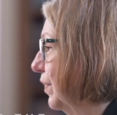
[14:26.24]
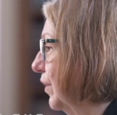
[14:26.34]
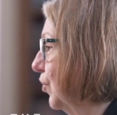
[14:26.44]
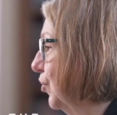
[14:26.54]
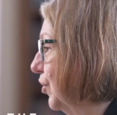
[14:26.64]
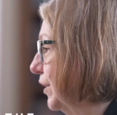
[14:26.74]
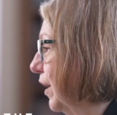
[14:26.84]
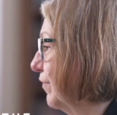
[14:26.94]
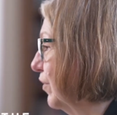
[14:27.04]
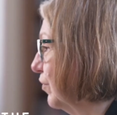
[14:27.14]
the good
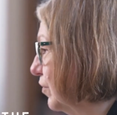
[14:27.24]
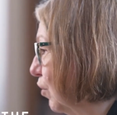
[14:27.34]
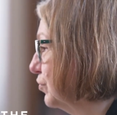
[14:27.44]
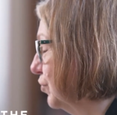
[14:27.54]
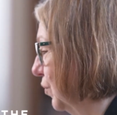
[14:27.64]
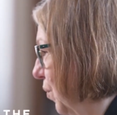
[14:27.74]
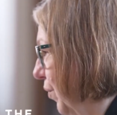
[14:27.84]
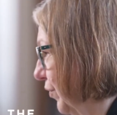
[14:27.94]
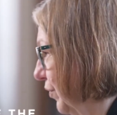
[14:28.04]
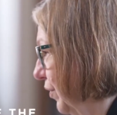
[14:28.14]
of the social
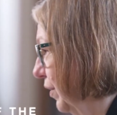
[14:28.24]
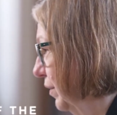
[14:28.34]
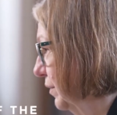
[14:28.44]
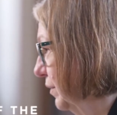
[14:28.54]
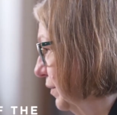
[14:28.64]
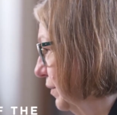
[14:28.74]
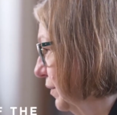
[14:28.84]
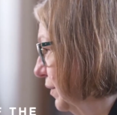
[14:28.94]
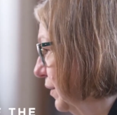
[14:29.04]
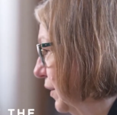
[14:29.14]
order
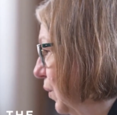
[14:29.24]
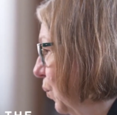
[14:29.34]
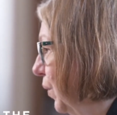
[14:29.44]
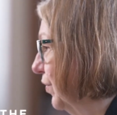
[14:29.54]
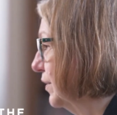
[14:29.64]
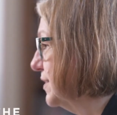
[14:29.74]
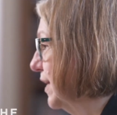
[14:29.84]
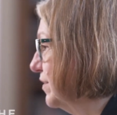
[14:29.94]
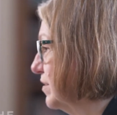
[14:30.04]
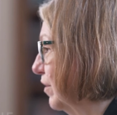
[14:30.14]
with a
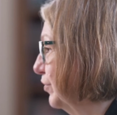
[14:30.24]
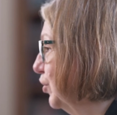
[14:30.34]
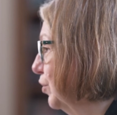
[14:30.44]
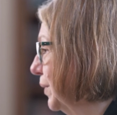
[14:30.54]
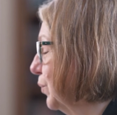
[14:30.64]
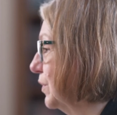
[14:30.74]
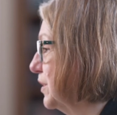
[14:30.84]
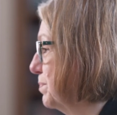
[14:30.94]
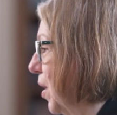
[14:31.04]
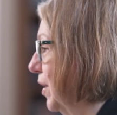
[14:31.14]
sense of human
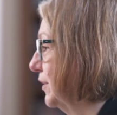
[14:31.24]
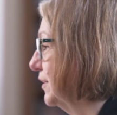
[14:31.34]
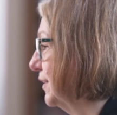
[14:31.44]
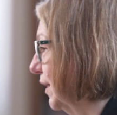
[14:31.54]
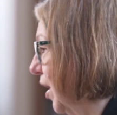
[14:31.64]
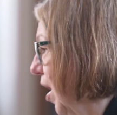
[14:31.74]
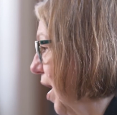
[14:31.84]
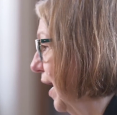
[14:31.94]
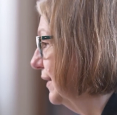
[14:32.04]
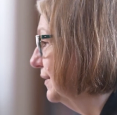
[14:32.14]
response to
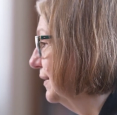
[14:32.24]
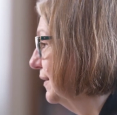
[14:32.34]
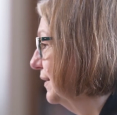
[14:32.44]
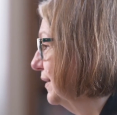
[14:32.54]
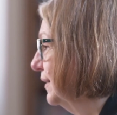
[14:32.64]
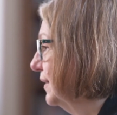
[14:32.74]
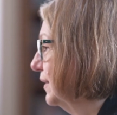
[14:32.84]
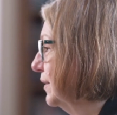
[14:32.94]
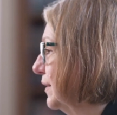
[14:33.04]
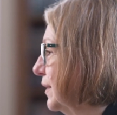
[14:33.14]
God.
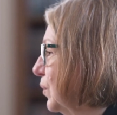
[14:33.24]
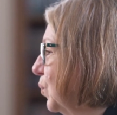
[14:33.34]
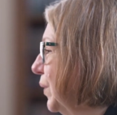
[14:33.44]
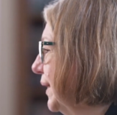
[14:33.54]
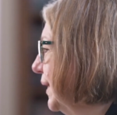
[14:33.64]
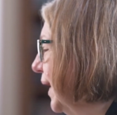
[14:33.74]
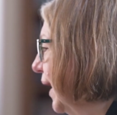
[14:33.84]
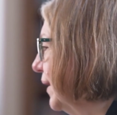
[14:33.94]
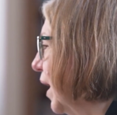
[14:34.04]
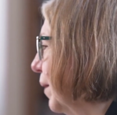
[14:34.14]
We
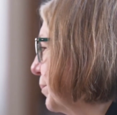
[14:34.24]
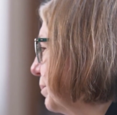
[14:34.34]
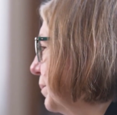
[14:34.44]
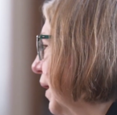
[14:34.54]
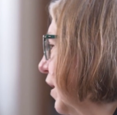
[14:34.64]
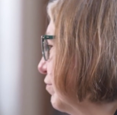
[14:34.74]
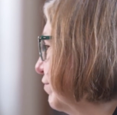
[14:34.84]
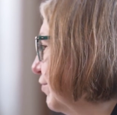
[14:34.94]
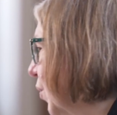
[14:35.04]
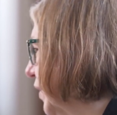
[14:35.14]
get a, a
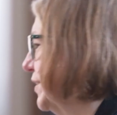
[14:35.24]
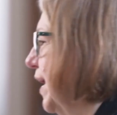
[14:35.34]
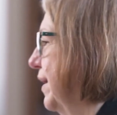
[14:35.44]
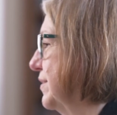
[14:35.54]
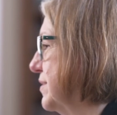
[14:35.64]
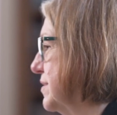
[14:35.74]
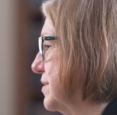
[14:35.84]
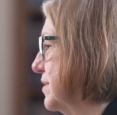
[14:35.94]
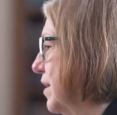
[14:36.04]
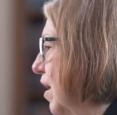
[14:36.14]

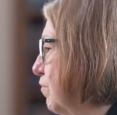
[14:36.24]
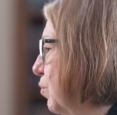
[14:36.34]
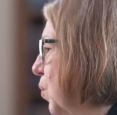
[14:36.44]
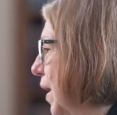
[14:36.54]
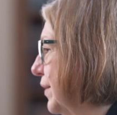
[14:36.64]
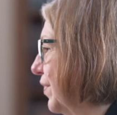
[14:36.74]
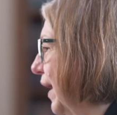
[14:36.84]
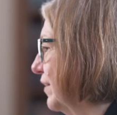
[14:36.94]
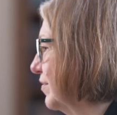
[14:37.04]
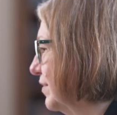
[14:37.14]
foretaste of what that